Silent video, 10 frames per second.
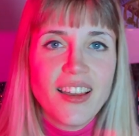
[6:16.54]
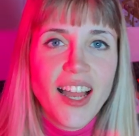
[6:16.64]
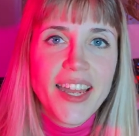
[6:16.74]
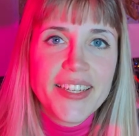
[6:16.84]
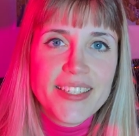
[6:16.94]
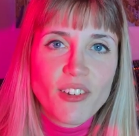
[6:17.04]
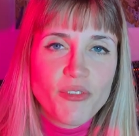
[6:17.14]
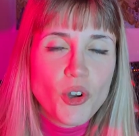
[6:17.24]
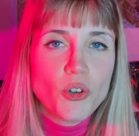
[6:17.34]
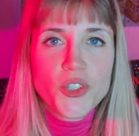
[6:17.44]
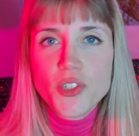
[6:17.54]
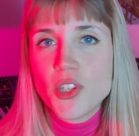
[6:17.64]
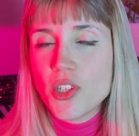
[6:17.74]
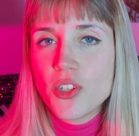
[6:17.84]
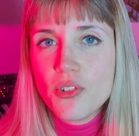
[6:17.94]
And of course, you
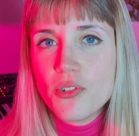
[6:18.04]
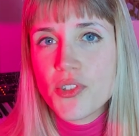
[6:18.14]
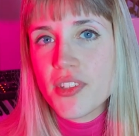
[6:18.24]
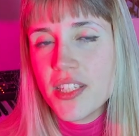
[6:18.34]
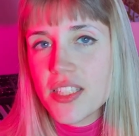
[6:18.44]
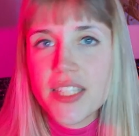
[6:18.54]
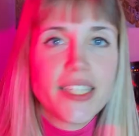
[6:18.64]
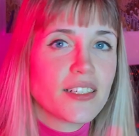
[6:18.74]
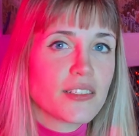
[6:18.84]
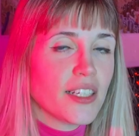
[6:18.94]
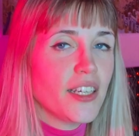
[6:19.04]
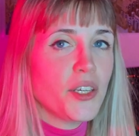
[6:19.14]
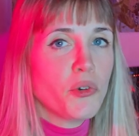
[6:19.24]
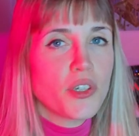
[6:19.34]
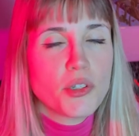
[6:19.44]
can use these things in
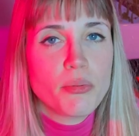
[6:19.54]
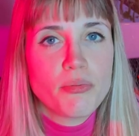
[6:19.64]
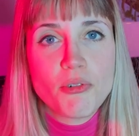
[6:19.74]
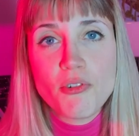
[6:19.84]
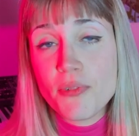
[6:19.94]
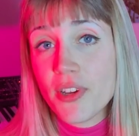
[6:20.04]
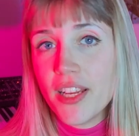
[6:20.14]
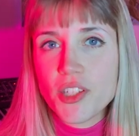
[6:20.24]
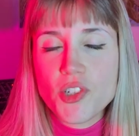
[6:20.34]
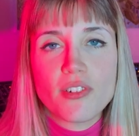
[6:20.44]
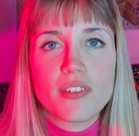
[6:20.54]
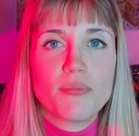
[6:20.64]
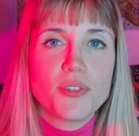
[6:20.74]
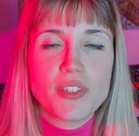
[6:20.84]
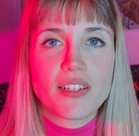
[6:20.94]
order to perform your electronic
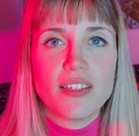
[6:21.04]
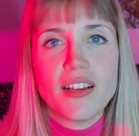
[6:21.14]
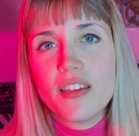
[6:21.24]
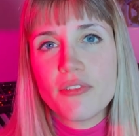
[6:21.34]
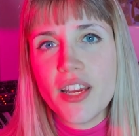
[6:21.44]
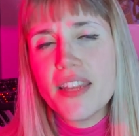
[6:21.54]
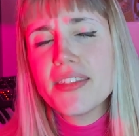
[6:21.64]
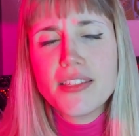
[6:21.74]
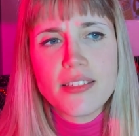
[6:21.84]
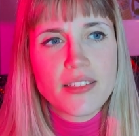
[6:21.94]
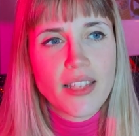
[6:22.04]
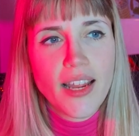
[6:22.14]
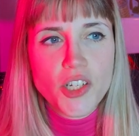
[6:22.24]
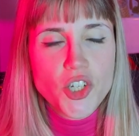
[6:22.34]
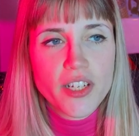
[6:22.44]
music live. And this is
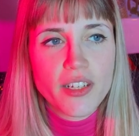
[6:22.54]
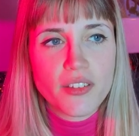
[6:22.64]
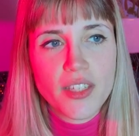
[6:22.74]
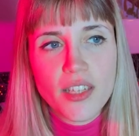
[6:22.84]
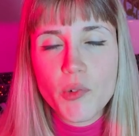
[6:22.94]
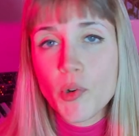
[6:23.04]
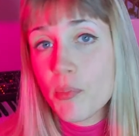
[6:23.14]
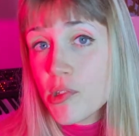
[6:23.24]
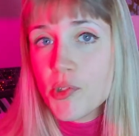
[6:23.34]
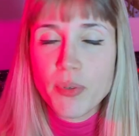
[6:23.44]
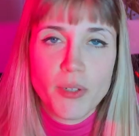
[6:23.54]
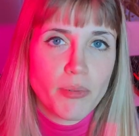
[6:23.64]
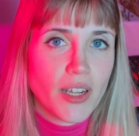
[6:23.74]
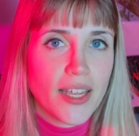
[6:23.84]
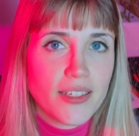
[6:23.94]
actually, I think, what most
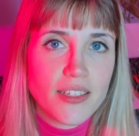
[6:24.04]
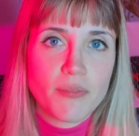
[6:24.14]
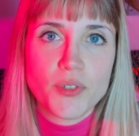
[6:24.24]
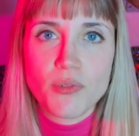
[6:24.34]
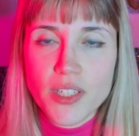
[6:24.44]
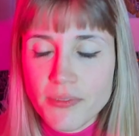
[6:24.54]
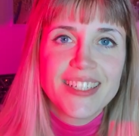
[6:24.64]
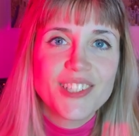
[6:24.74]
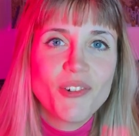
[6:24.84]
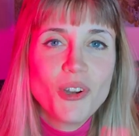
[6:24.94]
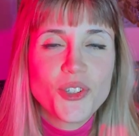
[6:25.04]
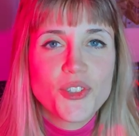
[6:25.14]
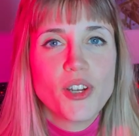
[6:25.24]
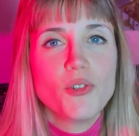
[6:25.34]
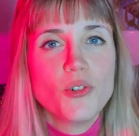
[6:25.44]
people end up doing. So, what's
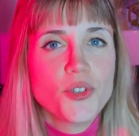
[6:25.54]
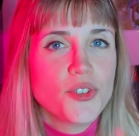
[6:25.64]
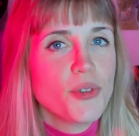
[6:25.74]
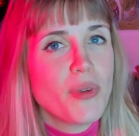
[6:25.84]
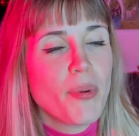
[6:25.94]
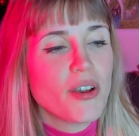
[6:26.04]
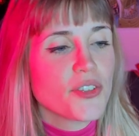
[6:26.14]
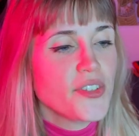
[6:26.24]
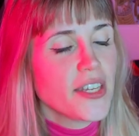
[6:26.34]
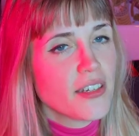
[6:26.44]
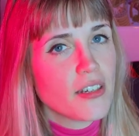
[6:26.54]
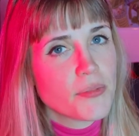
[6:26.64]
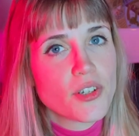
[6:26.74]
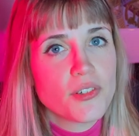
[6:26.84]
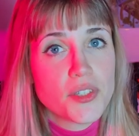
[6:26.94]
so awesome about
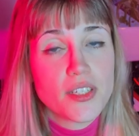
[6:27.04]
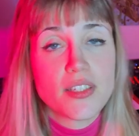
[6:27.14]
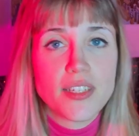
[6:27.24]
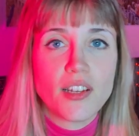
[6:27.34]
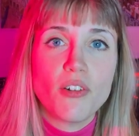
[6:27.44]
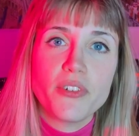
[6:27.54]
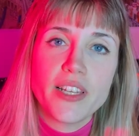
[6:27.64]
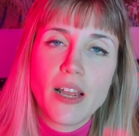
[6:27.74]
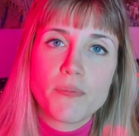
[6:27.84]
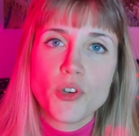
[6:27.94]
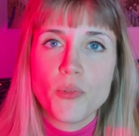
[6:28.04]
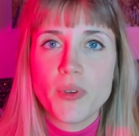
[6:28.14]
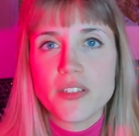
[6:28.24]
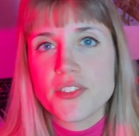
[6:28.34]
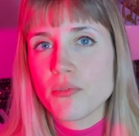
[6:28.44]
setups consisting of a laptop
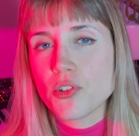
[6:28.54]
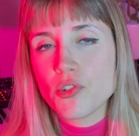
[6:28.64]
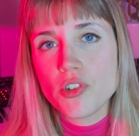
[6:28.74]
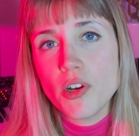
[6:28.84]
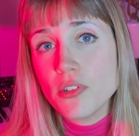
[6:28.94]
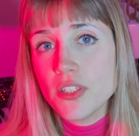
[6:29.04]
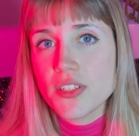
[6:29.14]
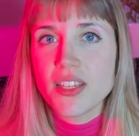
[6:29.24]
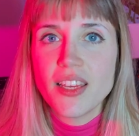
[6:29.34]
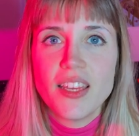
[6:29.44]
and some controllers